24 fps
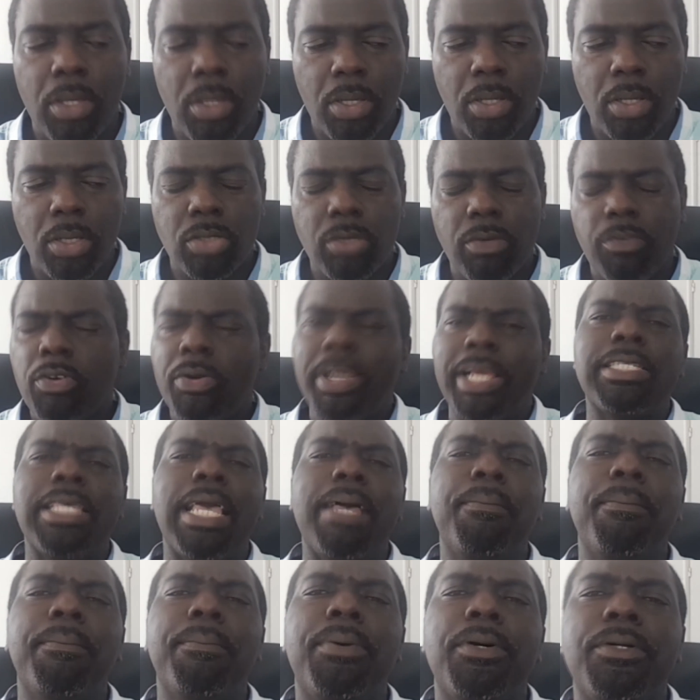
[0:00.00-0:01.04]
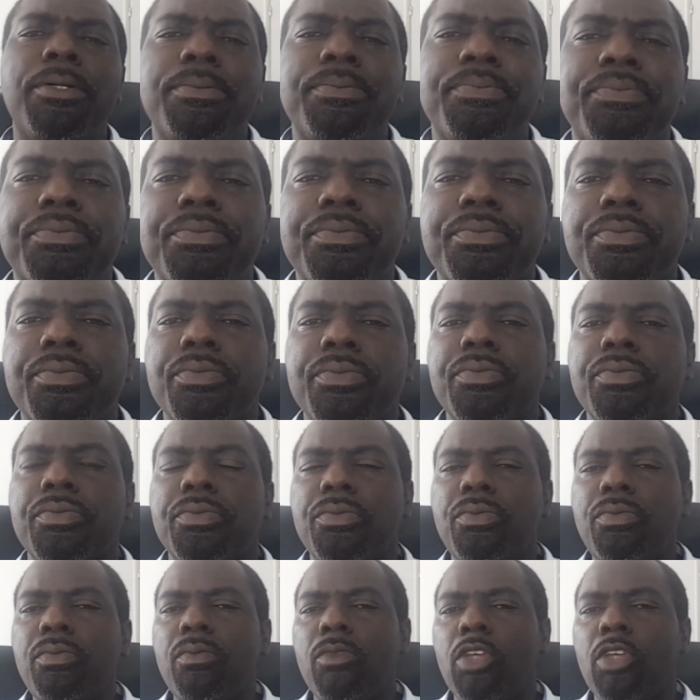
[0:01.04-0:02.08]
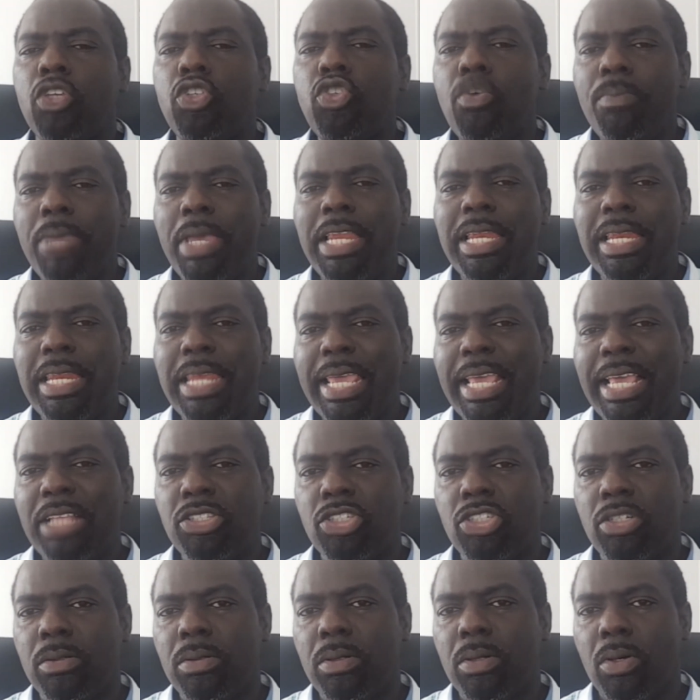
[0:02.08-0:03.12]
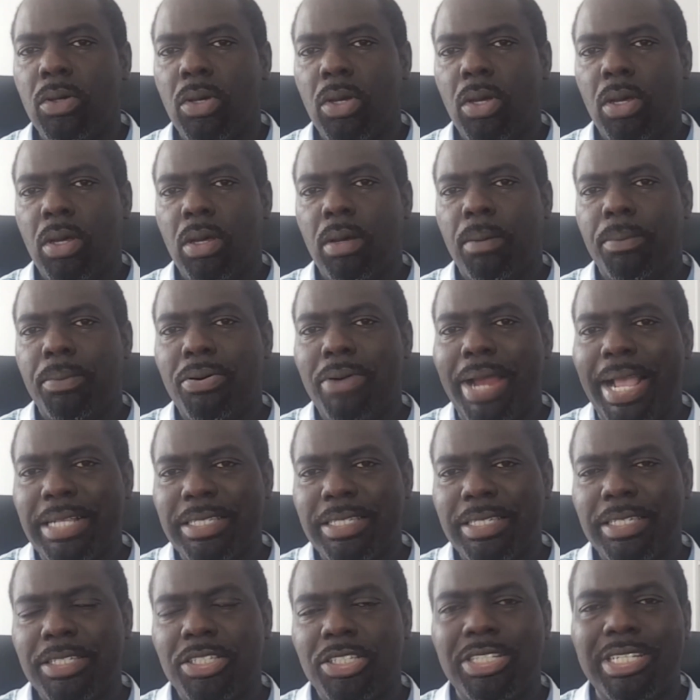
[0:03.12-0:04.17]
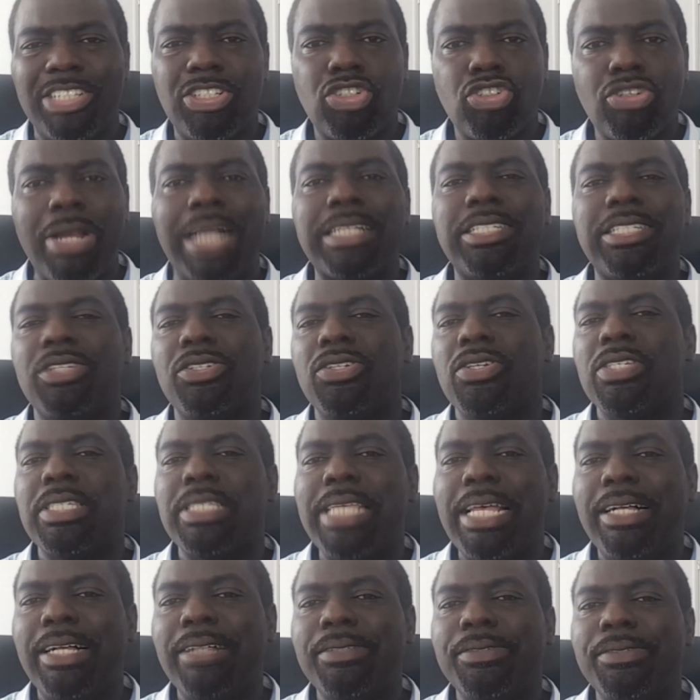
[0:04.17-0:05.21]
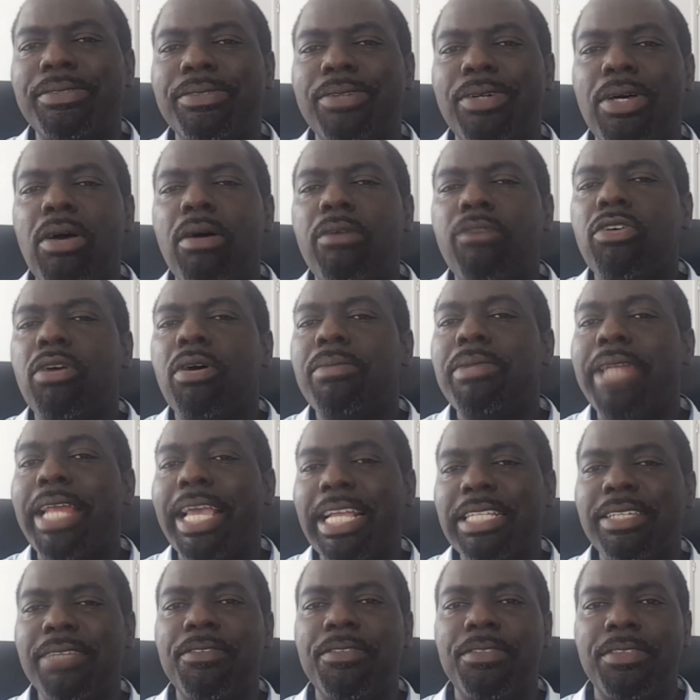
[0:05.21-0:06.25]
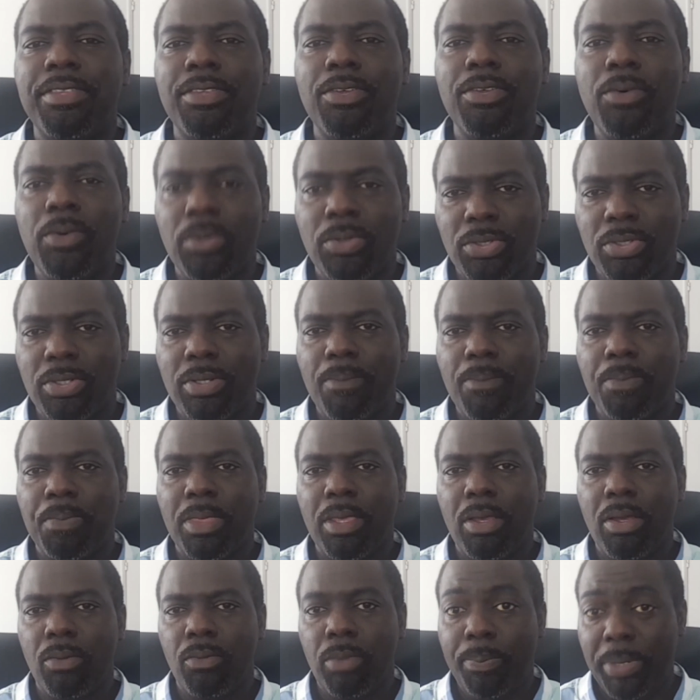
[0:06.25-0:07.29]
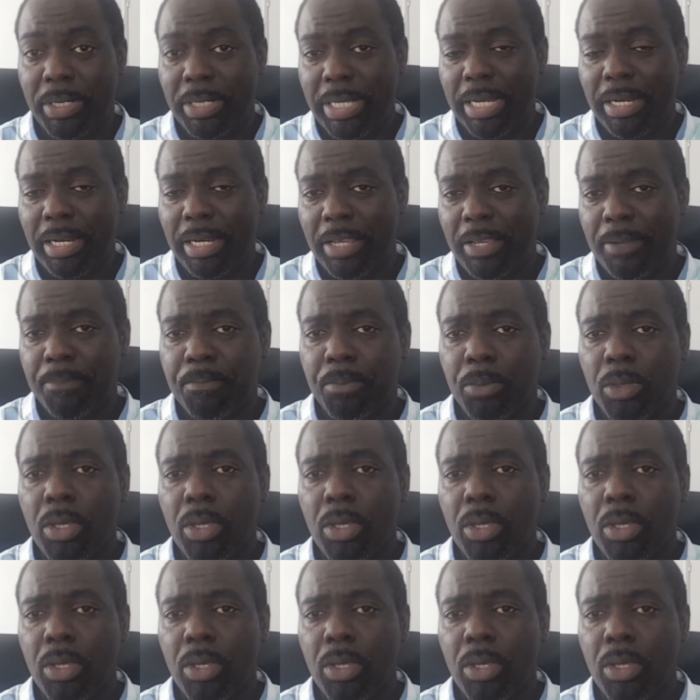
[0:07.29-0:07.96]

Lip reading: So for example, you may need to practice distracting yourself from negative thoughts repeatedly